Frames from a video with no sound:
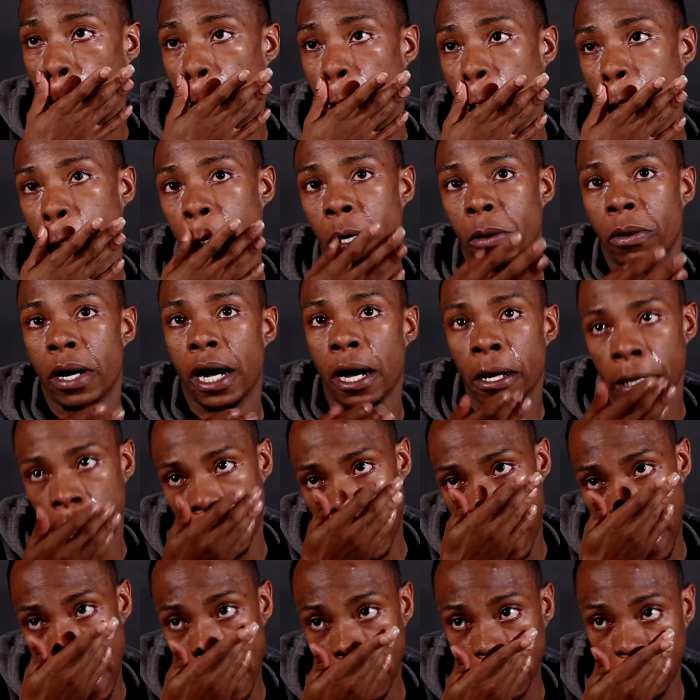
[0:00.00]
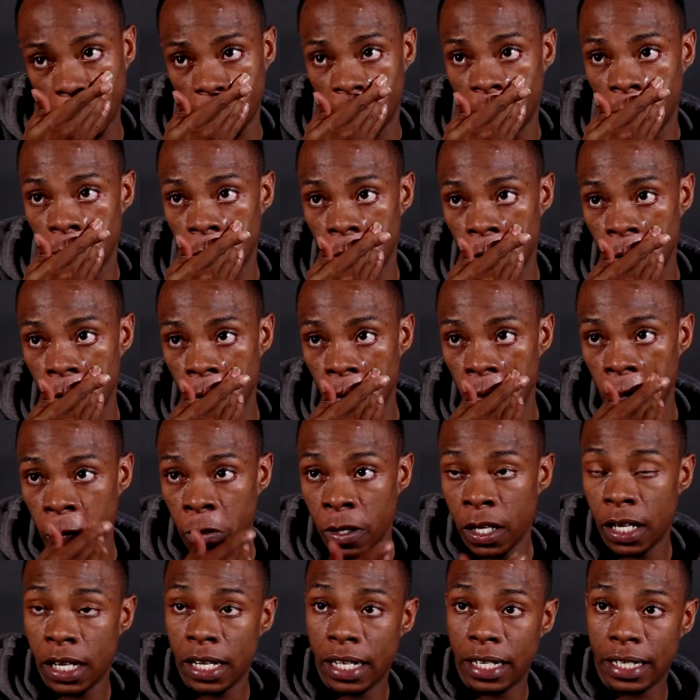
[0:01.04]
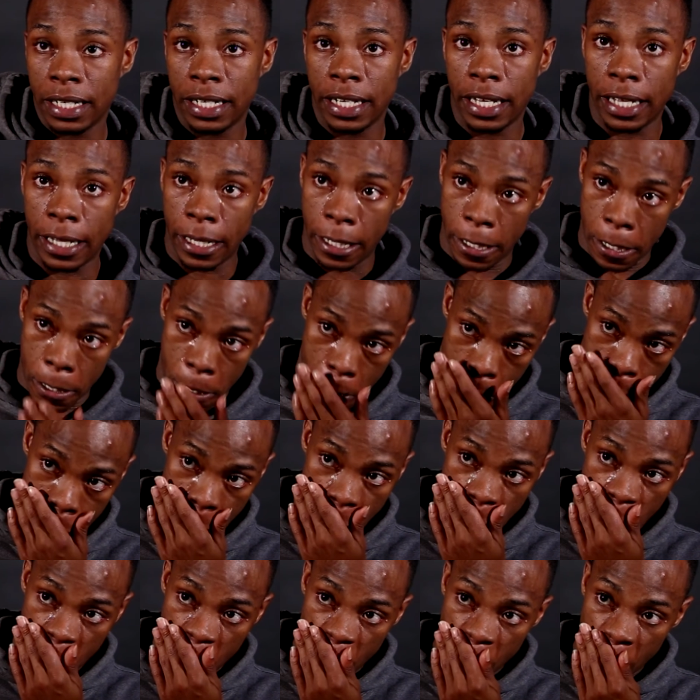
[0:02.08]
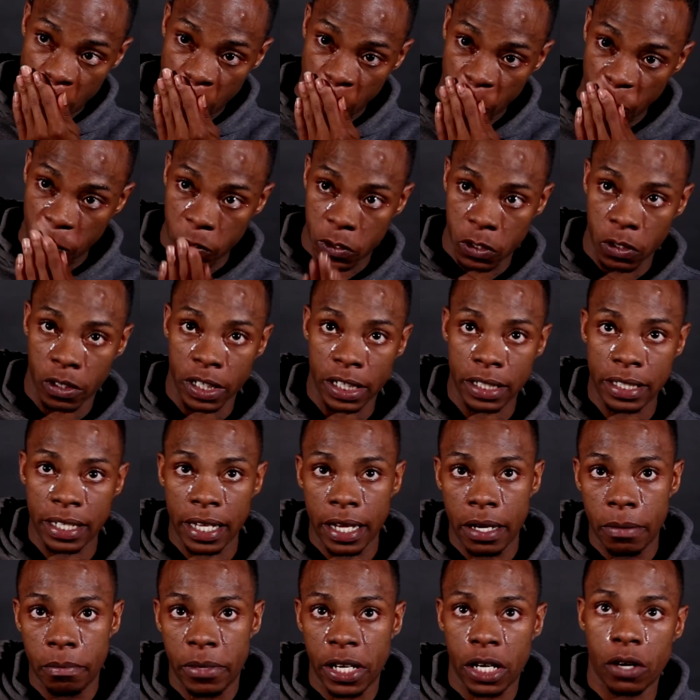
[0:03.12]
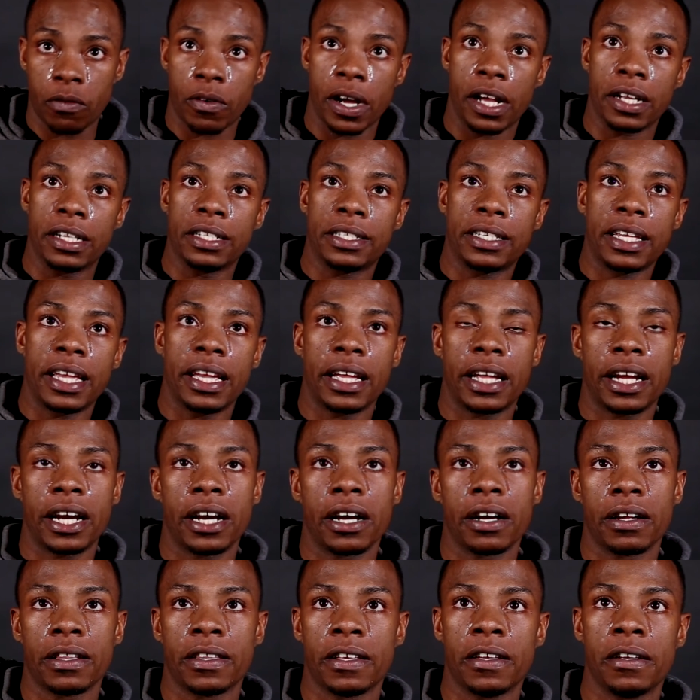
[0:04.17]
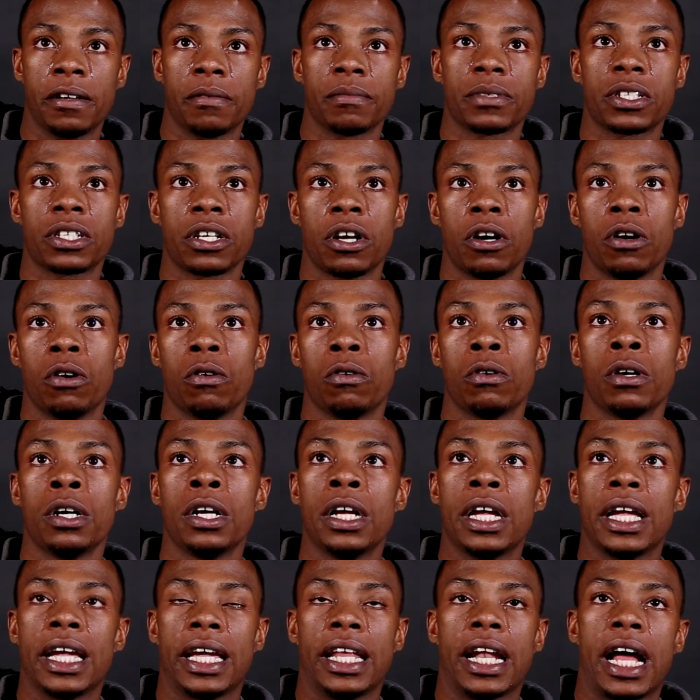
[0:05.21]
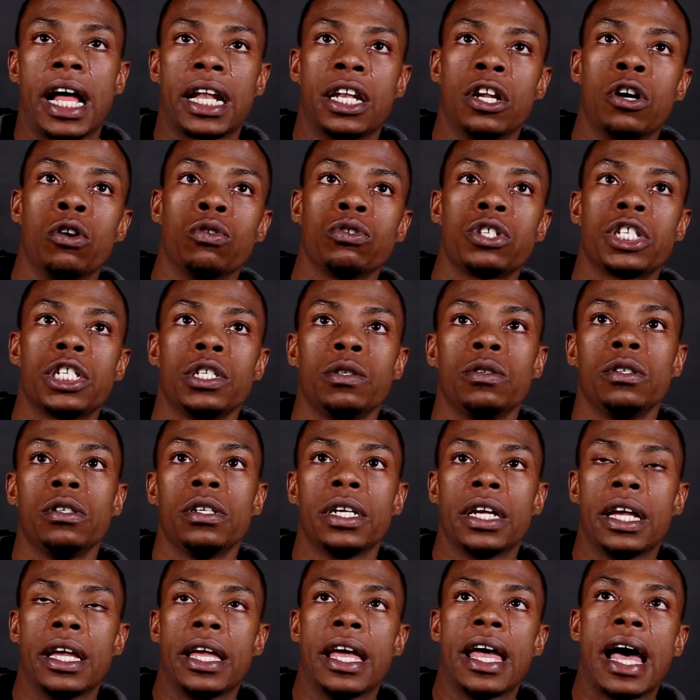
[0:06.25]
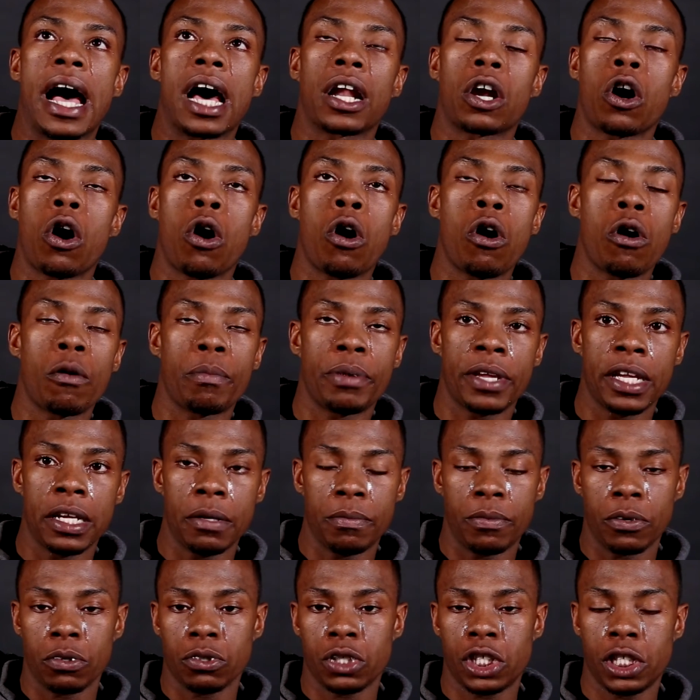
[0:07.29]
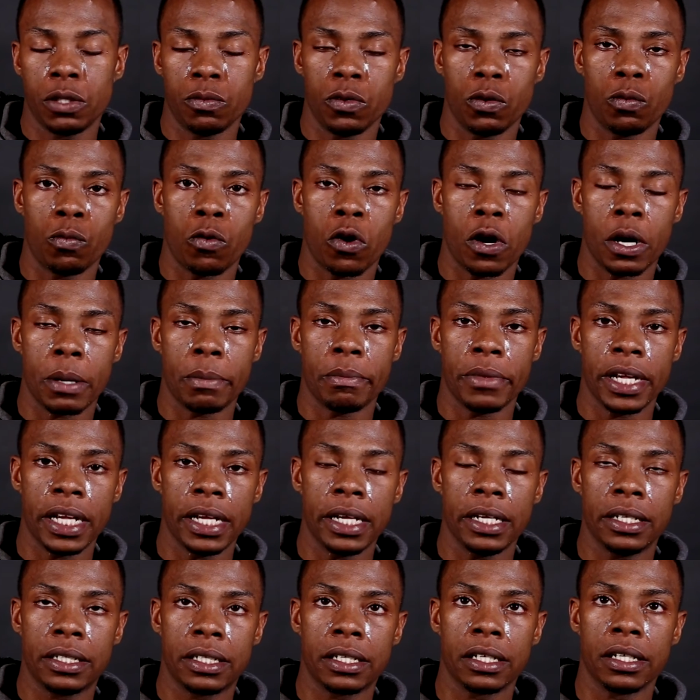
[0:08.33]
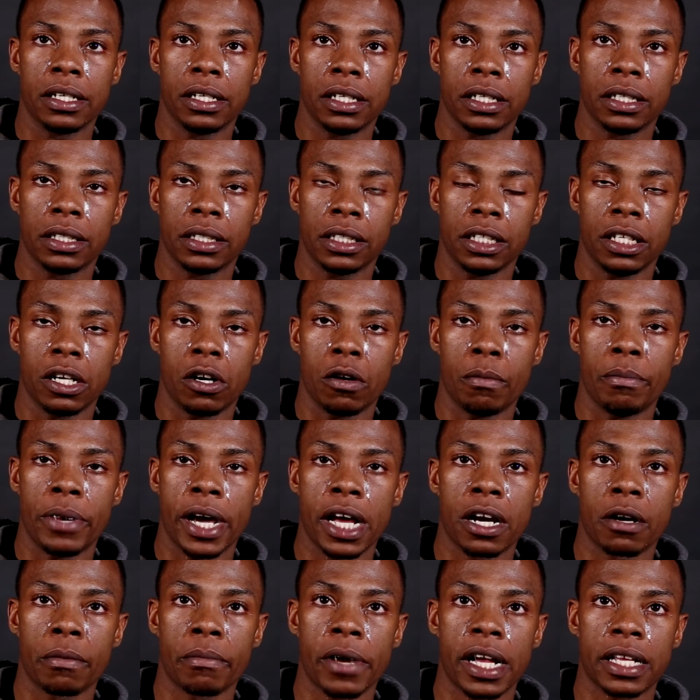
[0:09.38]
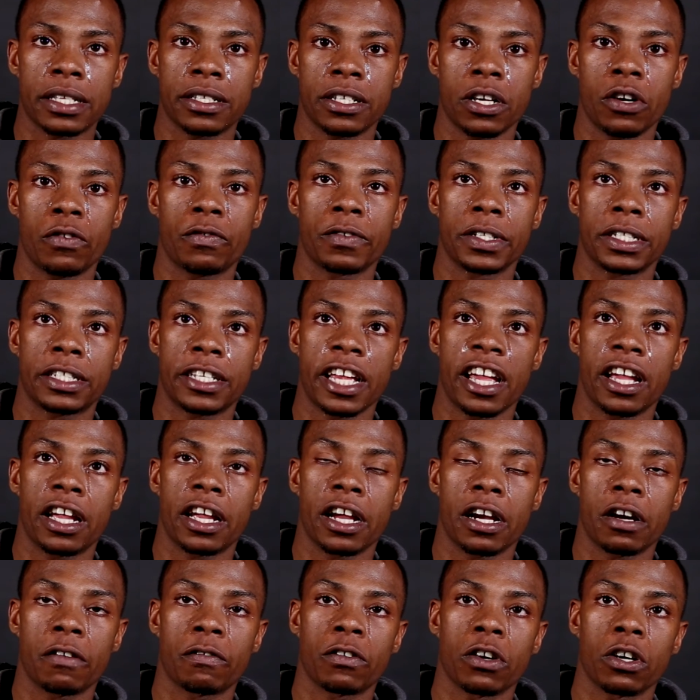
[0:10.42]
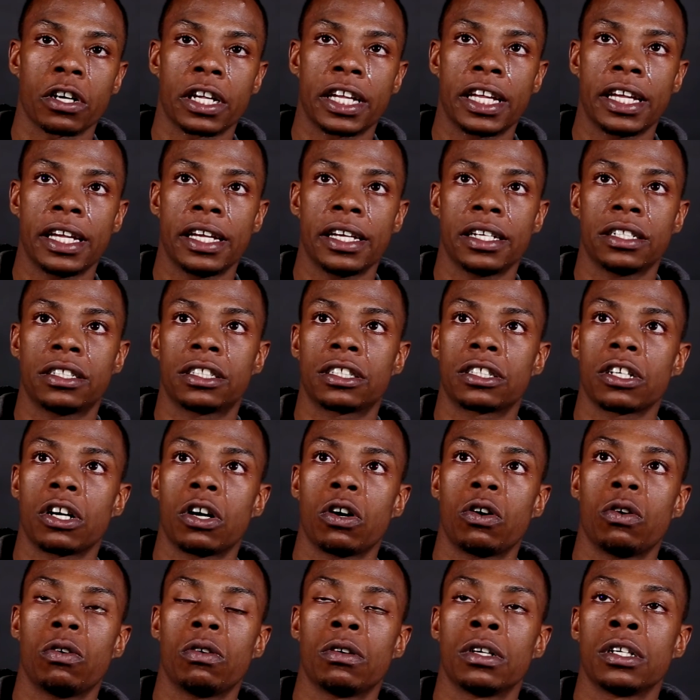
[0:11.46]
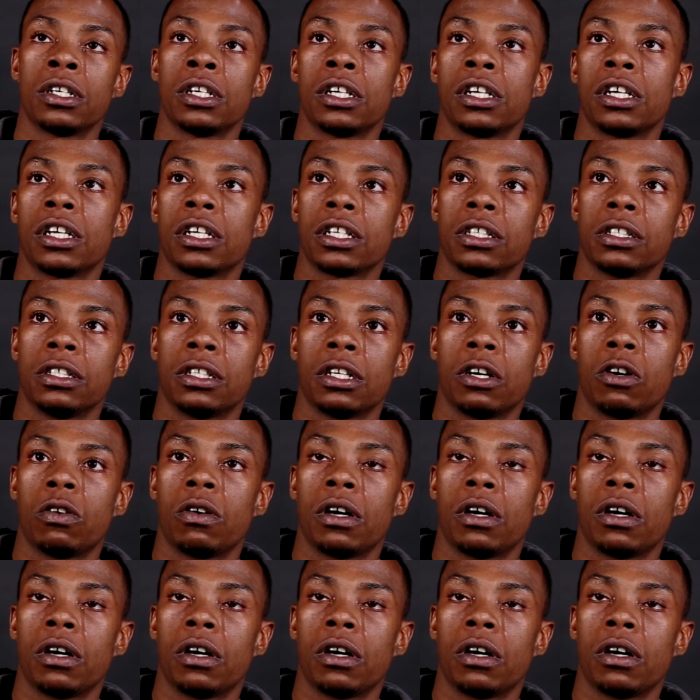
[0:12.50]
if I go out and act a fool, then who's gonna be around to take care of them? So, and I know she, out of all people, she would want me to better myself and take care of her kids. So it